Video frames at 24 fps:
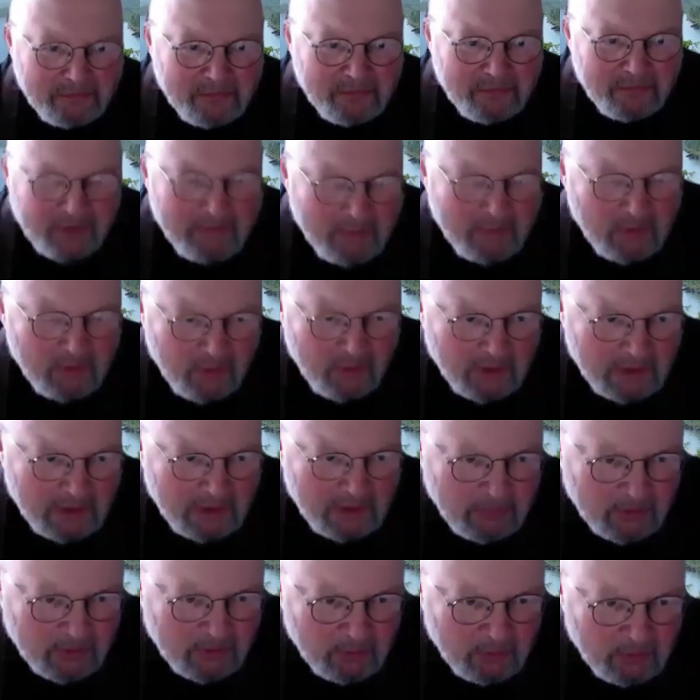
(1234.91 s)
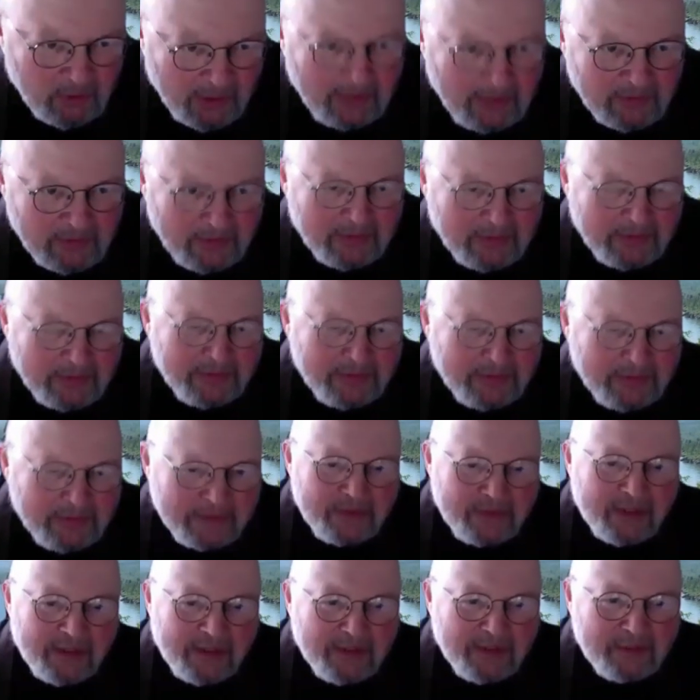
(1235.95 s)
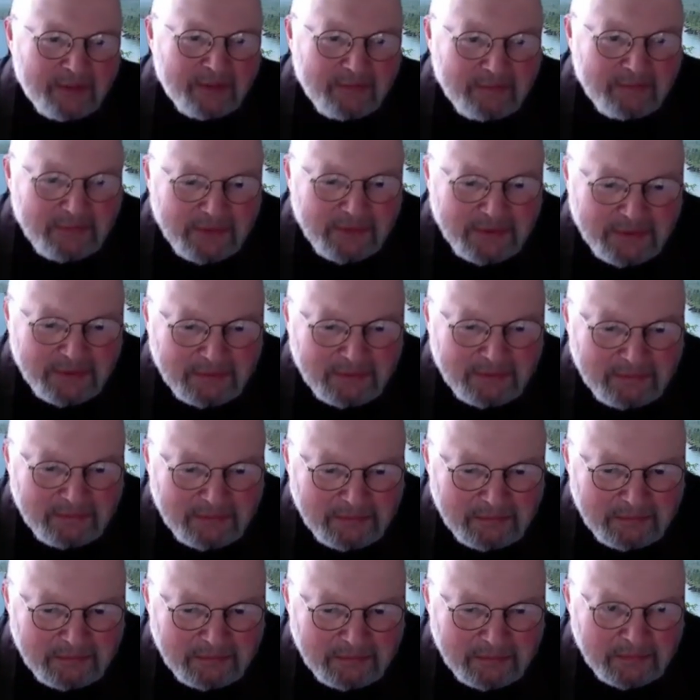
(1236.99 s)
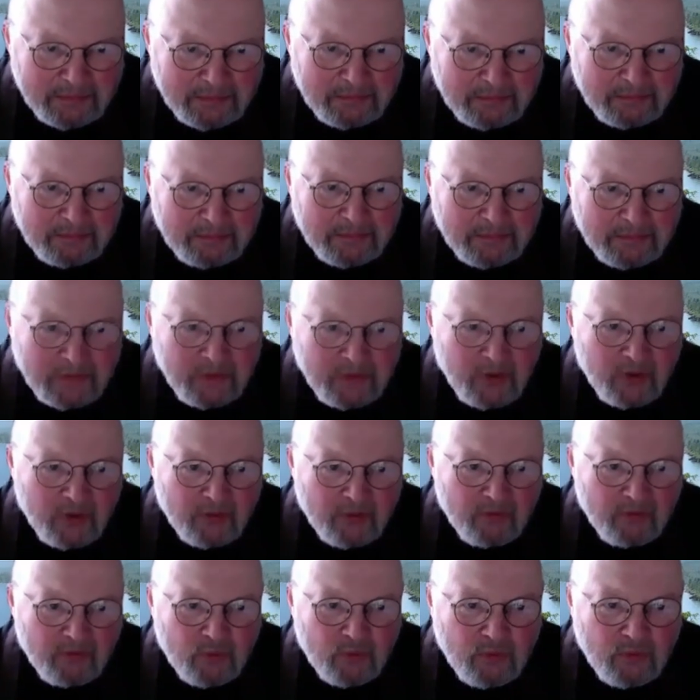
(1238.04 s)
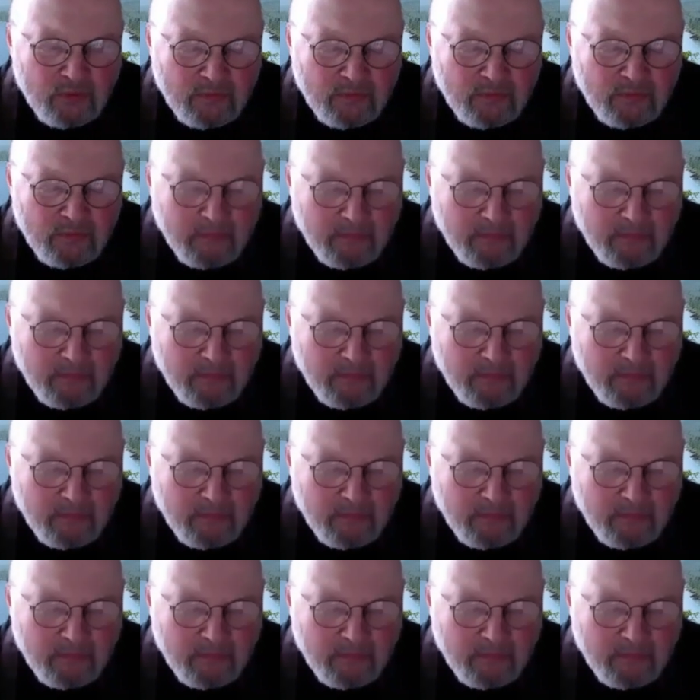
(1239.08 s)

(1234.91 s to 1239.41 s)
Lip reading: I've been talking about this morning, is that another view?